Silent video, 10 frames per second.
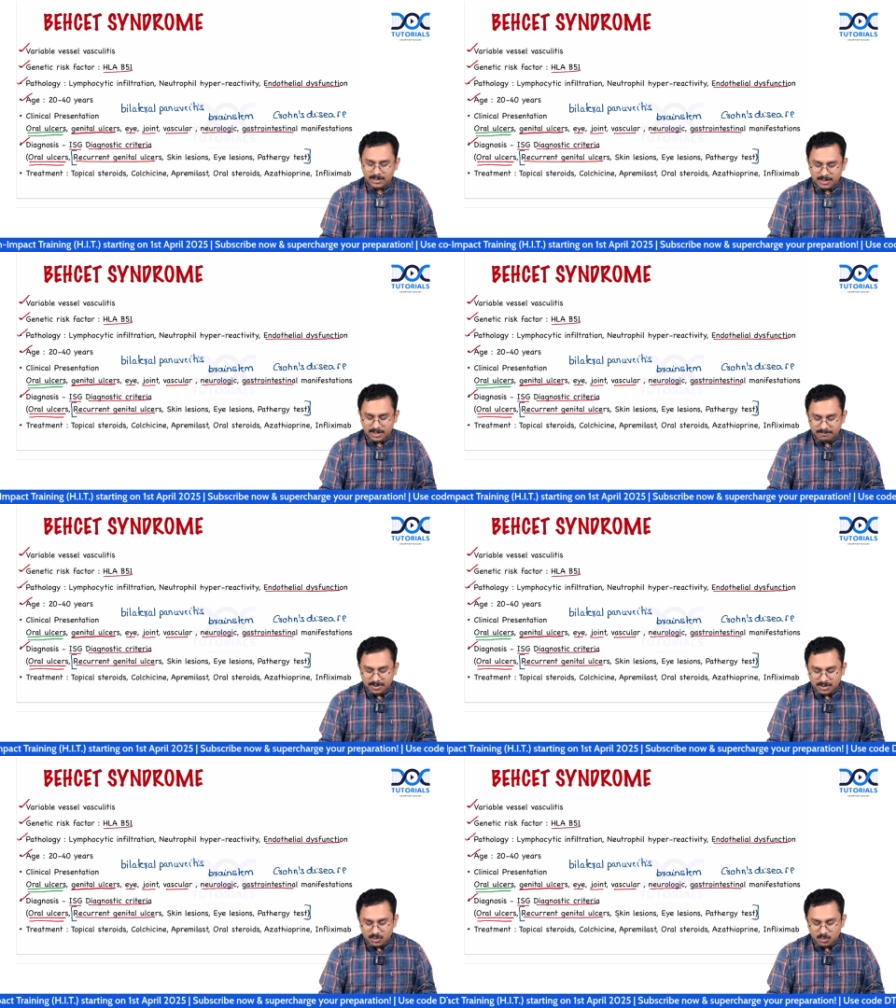
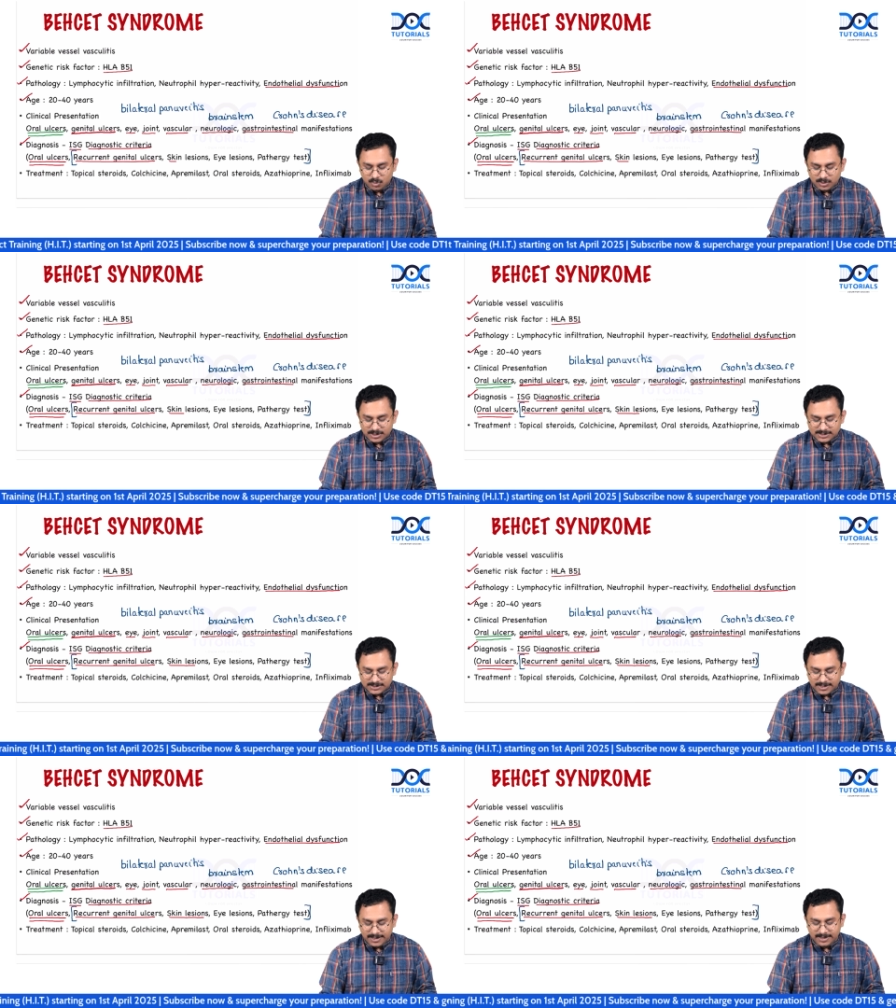Number two,
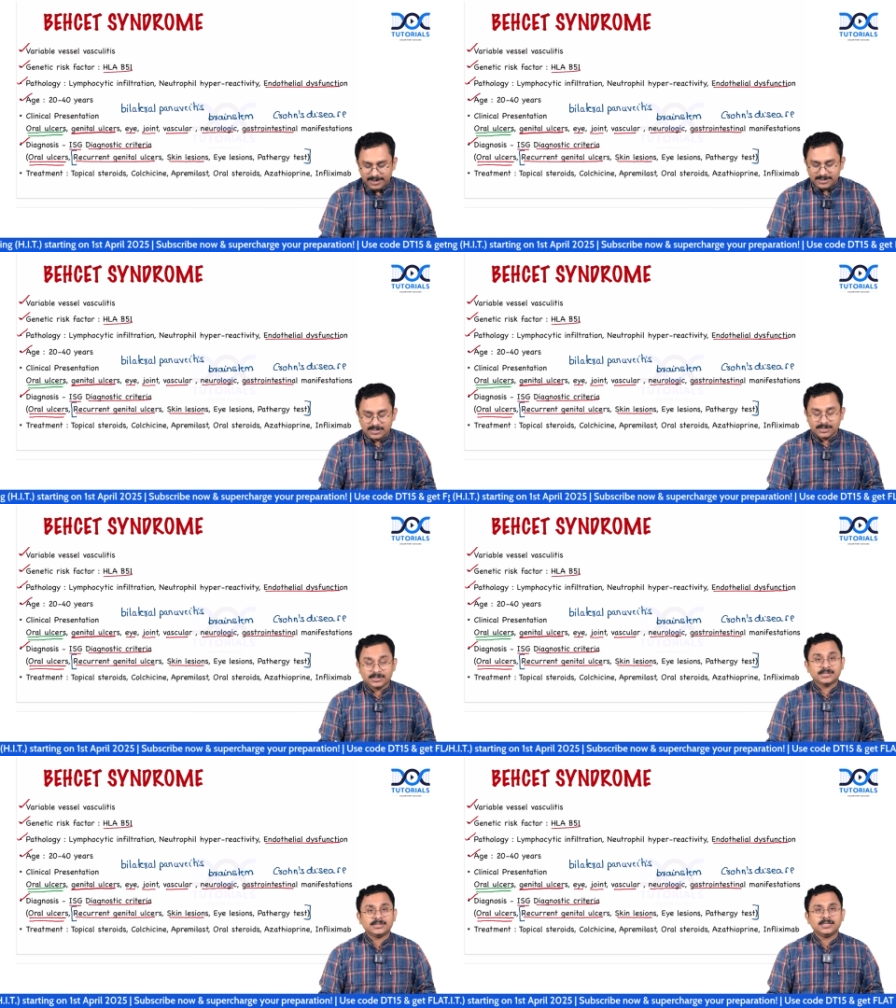skin
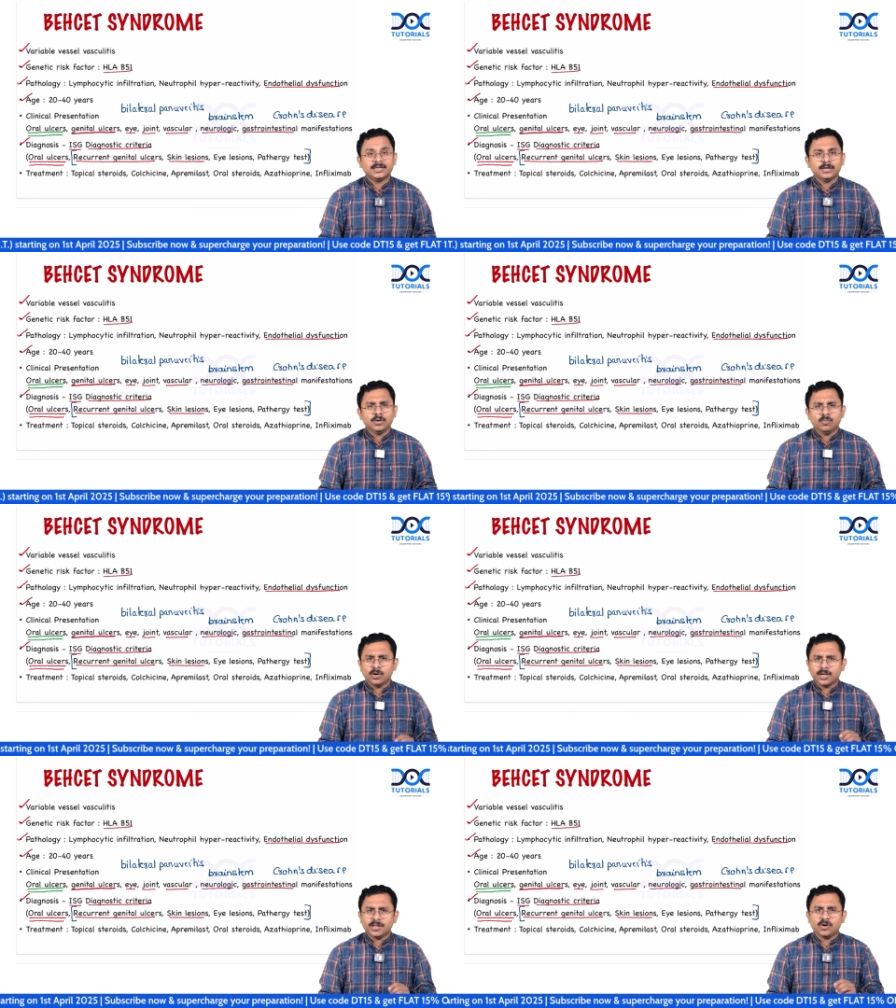lesions.
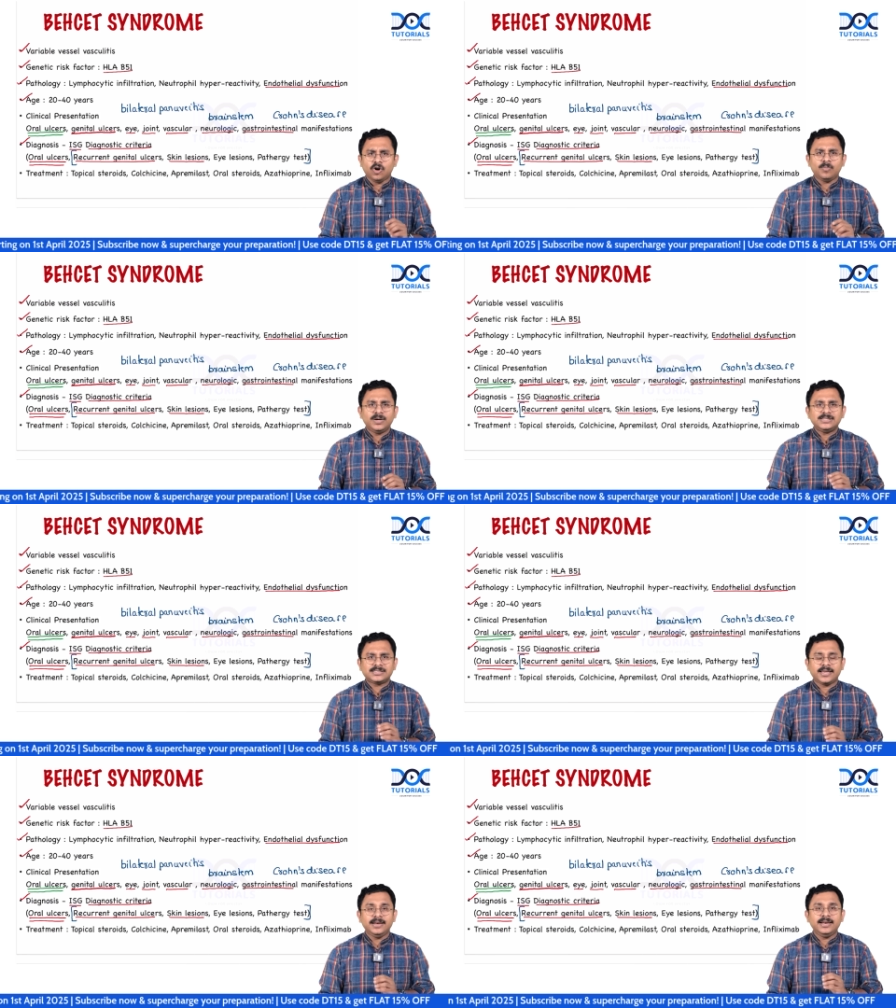What are the common
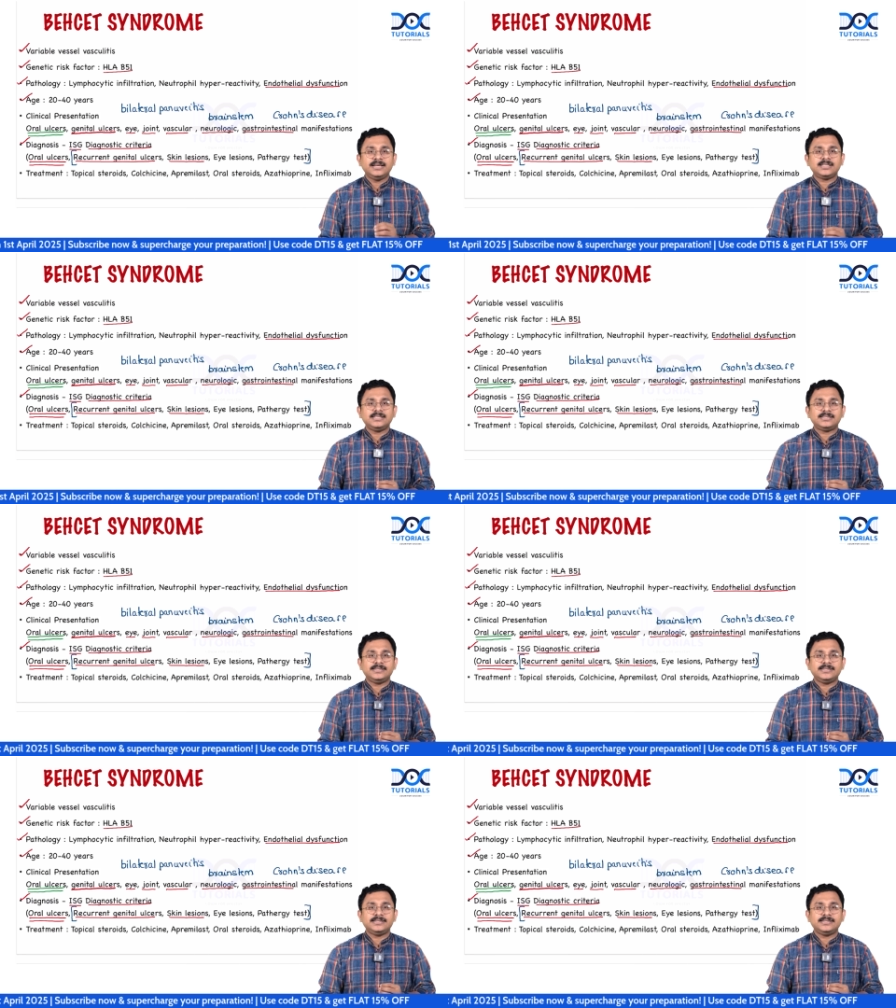skin lesions